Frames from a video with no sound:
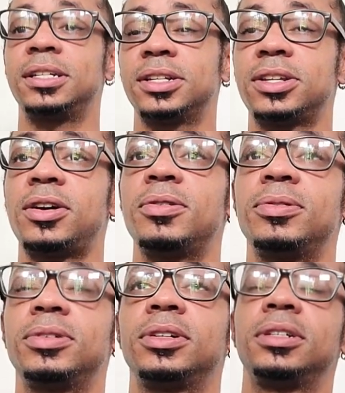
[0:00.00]
So
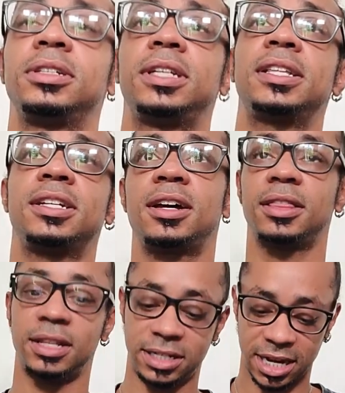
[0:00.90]
let's
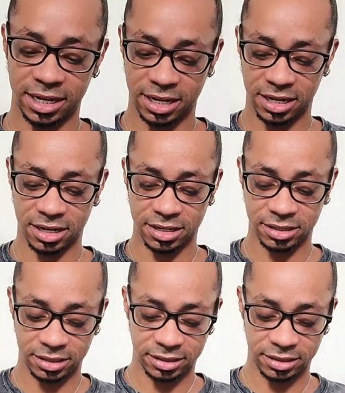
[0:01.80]
cut the deck here.